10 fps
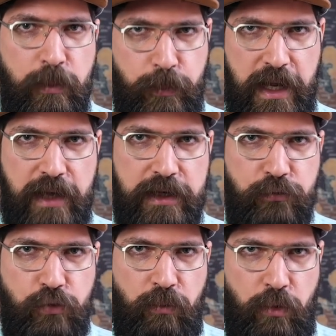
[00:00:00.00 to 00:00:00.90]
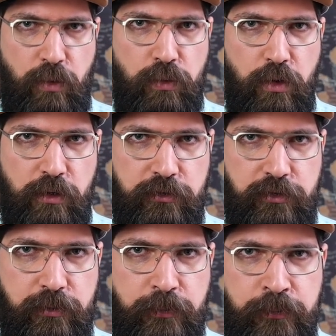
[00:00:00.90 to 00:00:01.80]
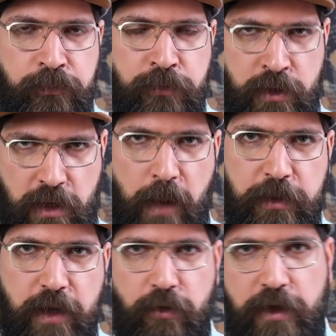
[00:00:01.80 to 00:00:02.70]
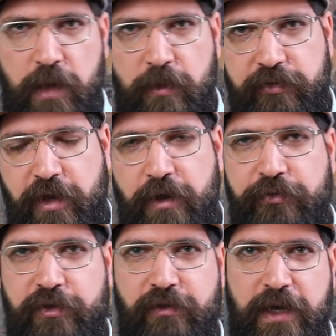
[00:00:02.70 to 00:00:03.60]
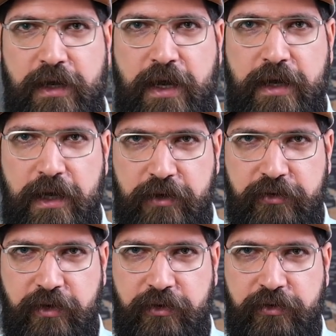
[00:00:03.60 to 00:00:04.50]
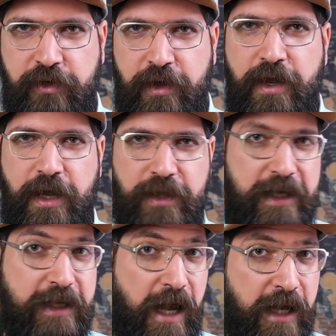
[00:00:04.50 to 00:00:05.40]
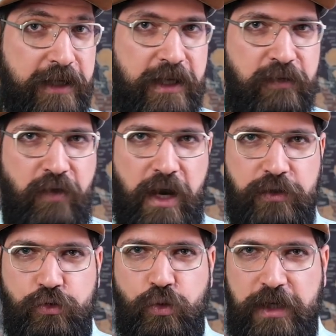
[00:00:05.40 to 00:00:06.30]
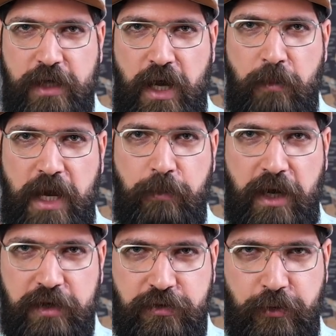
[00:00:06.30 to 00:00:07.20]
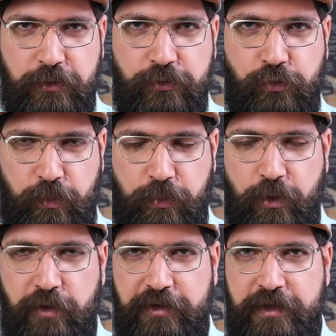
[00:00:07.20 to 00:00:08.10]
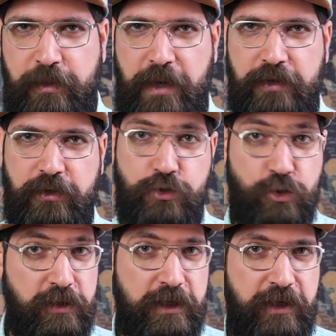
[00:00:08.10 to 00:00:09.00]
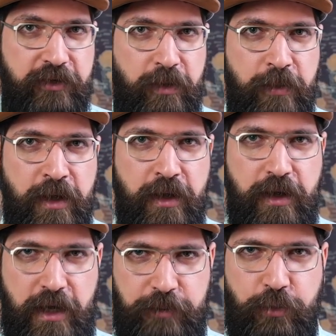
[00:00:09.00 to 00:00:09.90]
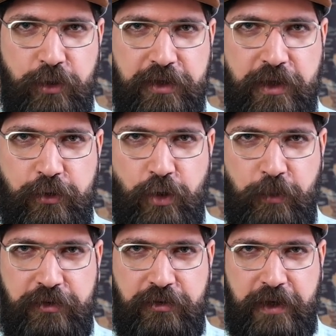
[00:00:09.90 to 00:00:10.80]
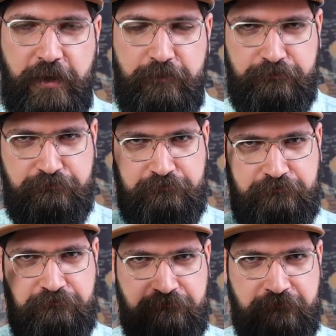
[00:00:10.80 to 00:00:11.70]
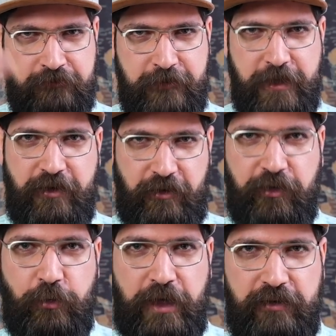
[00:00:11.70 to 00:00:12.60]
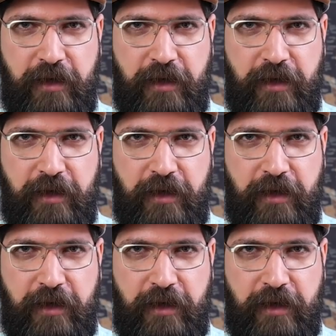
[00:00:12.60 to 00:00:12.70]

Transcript: planning for more wars. I'm Kevork Almasyan of Syriana Analysis, and I kindly invite you to become my patron to support independent journalism and political commentary. See you next